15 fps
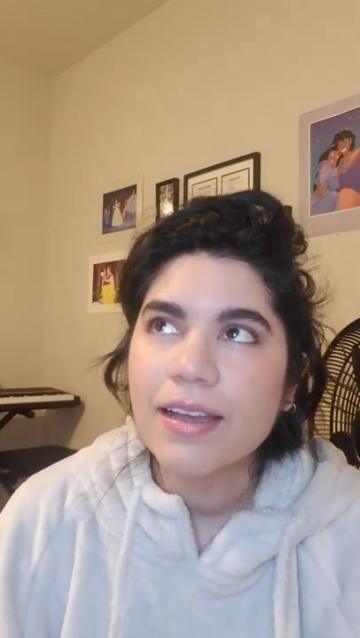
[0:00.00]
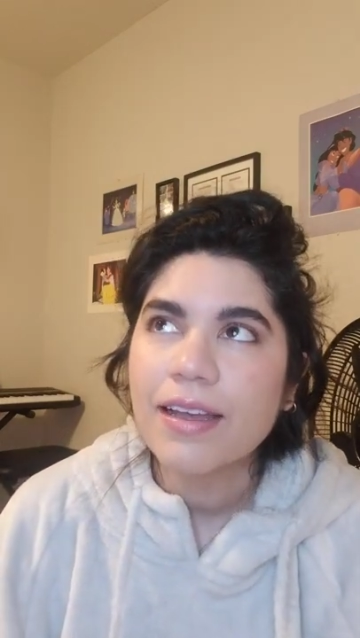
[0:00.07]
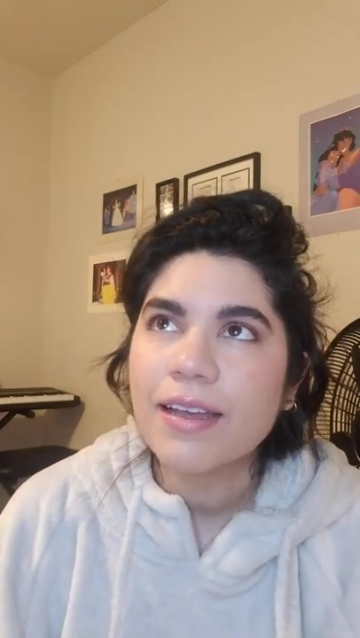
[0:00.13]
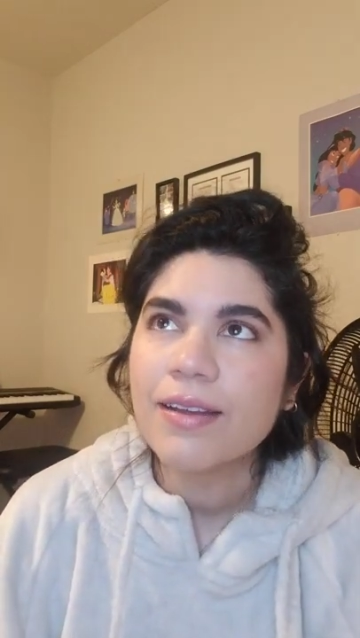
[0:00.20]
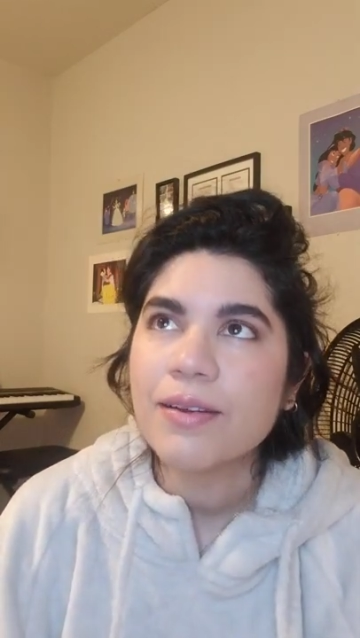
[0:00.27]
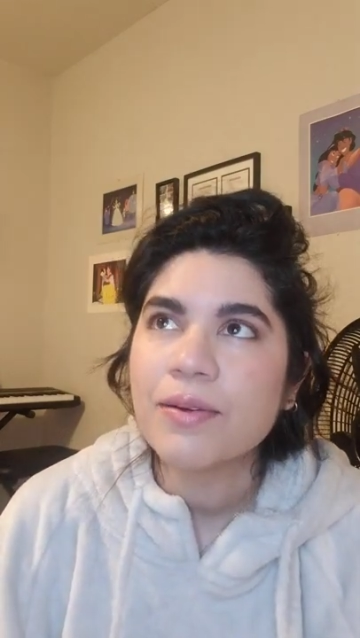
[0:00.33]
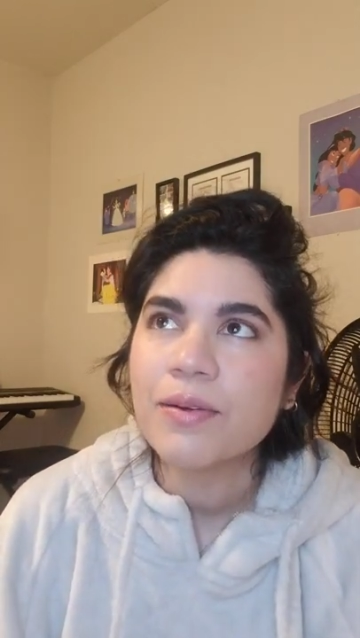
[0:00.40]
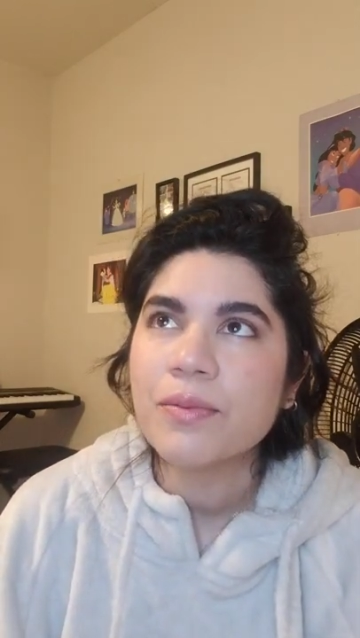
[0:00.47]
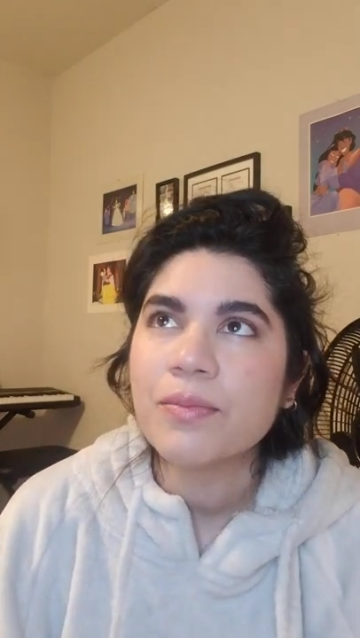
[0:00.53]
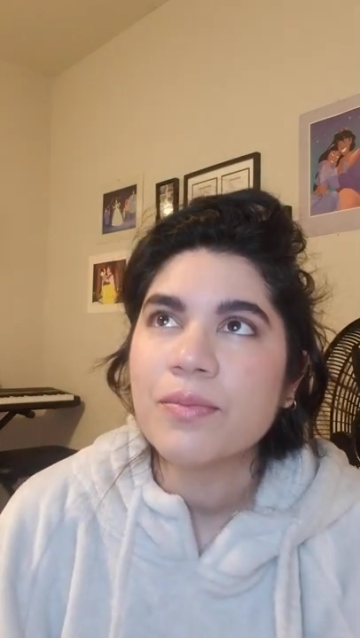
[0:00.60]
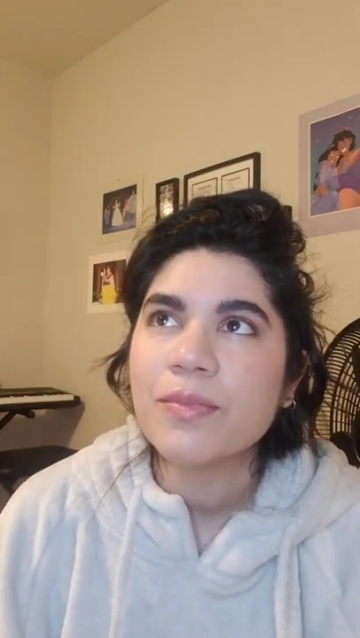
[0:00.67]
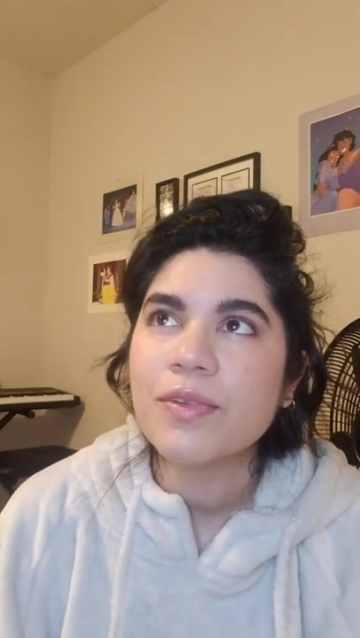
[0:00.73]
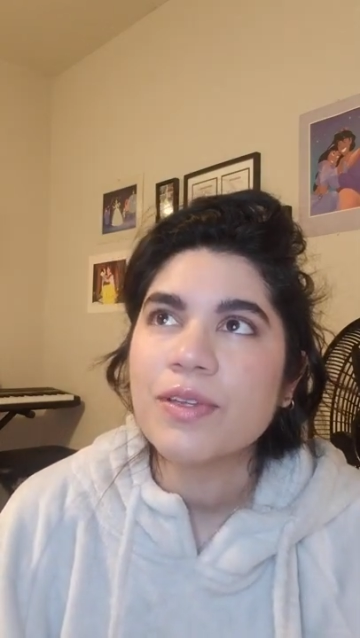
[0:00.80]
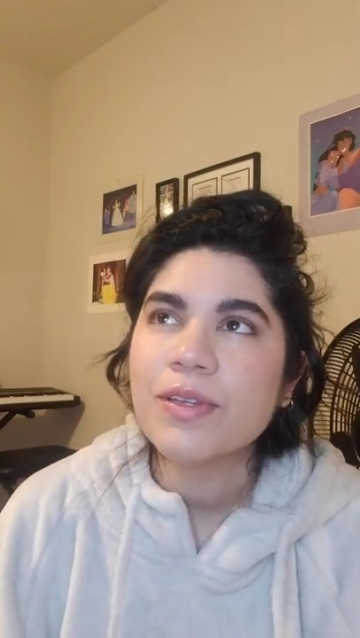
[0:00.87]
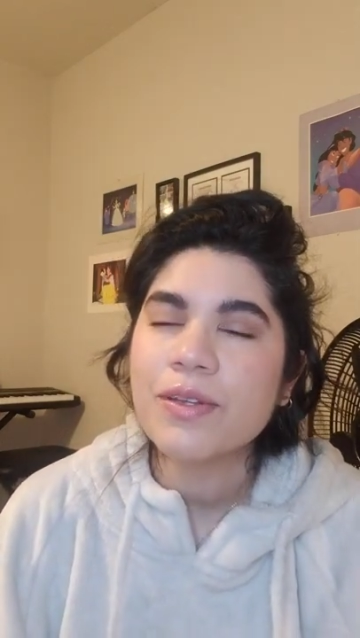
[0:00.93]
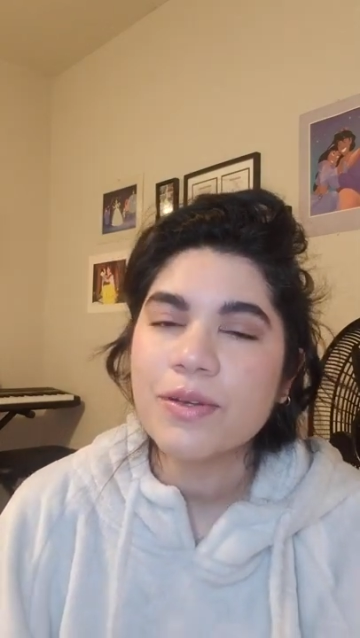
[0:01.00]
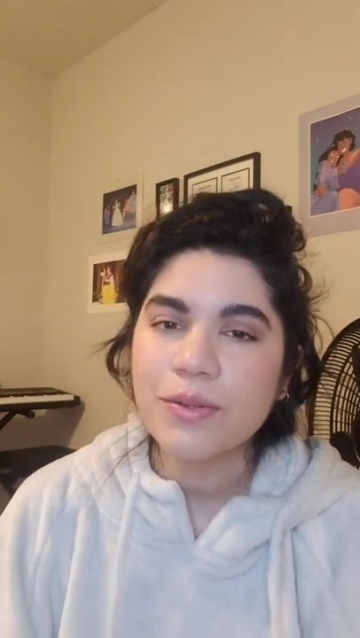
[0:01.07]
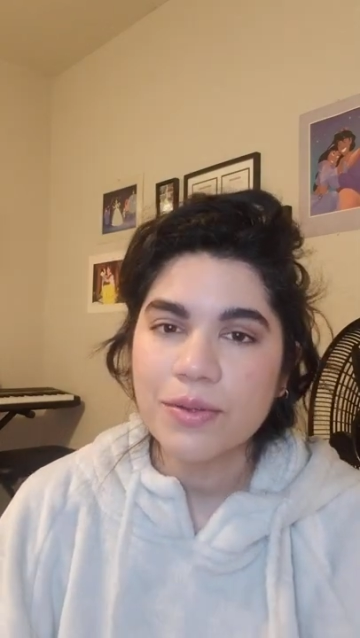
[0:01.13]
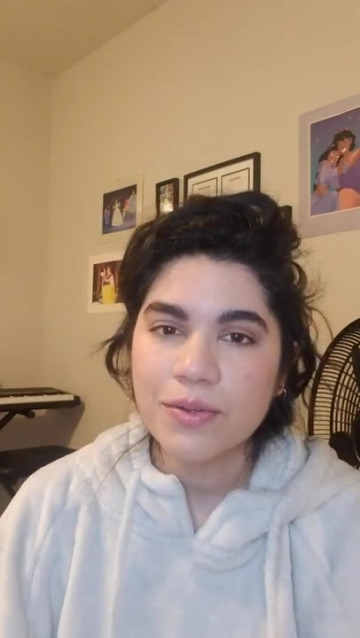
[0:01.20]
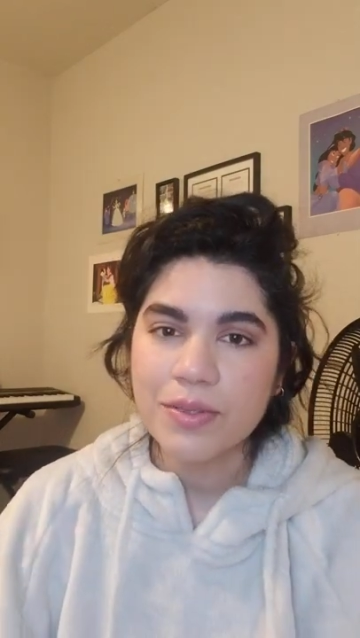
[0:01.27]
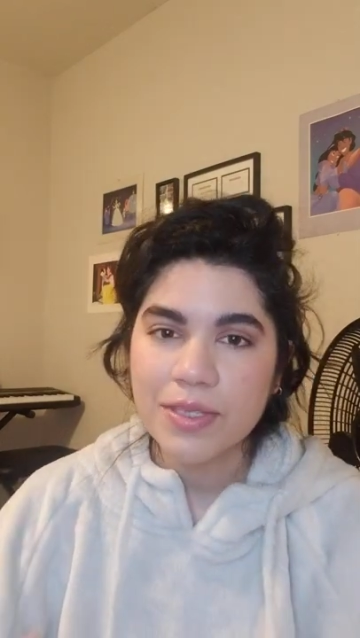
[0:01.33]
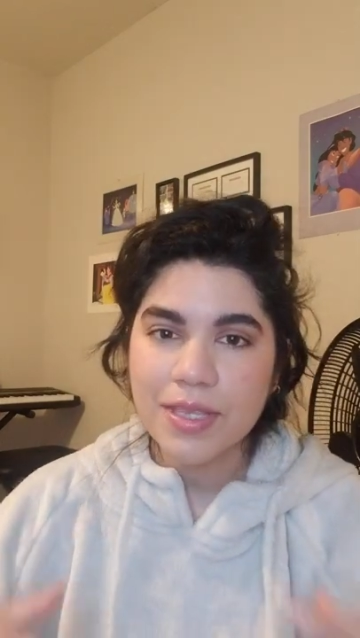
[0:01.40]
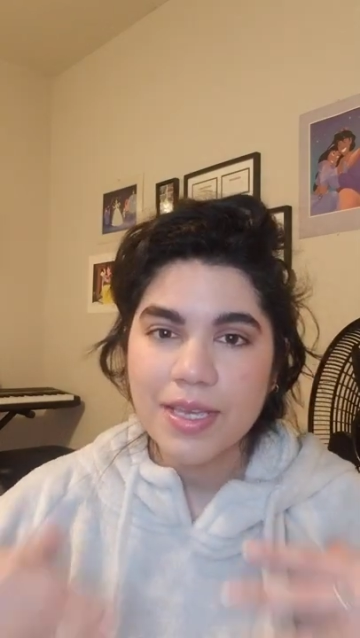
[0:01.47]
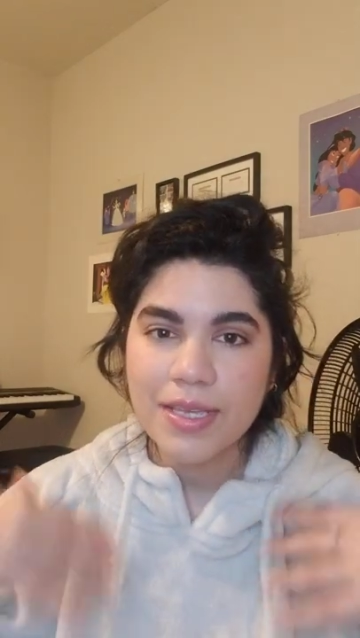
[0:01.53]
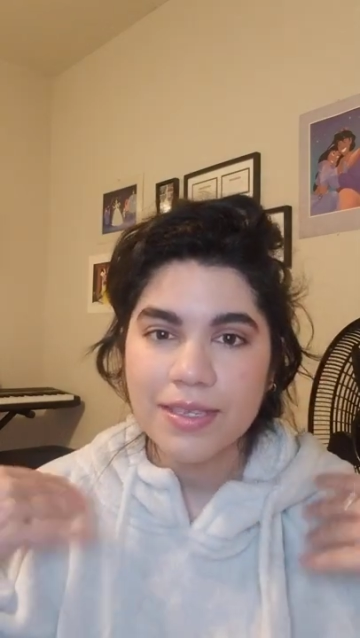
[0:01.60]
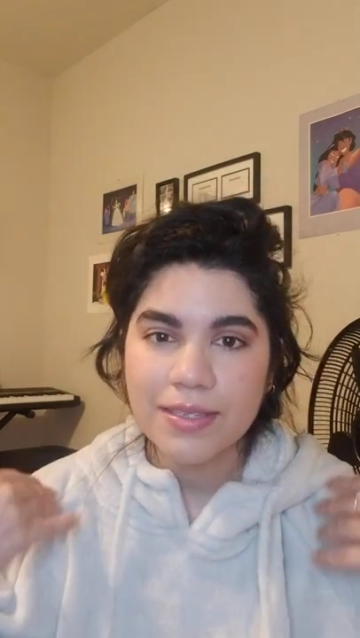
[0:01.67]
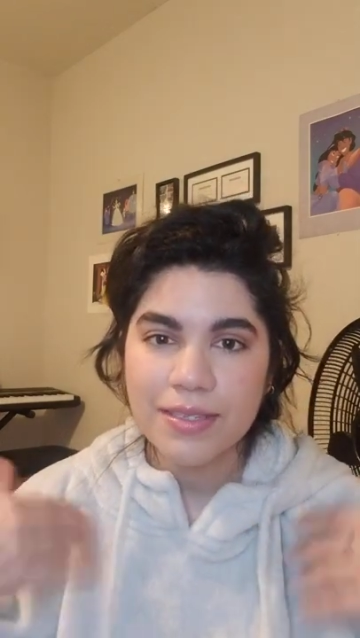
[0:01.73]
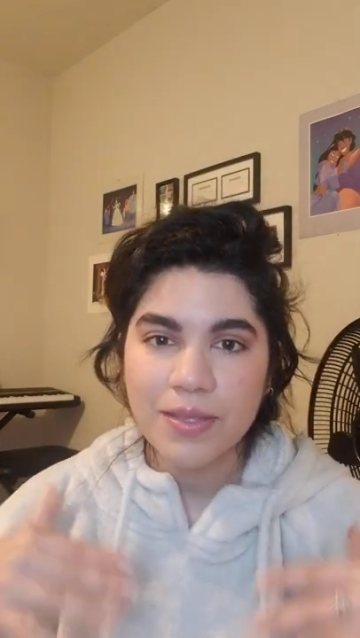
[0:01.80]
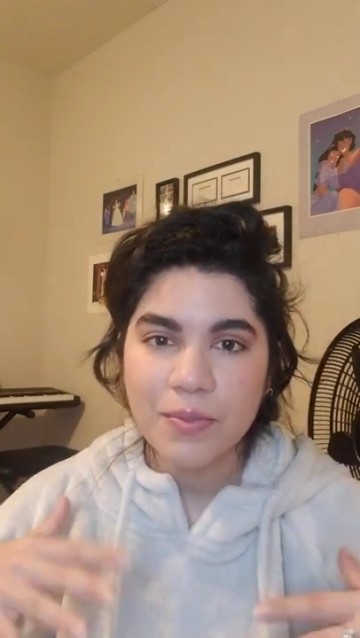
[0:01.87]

um, you know, those things,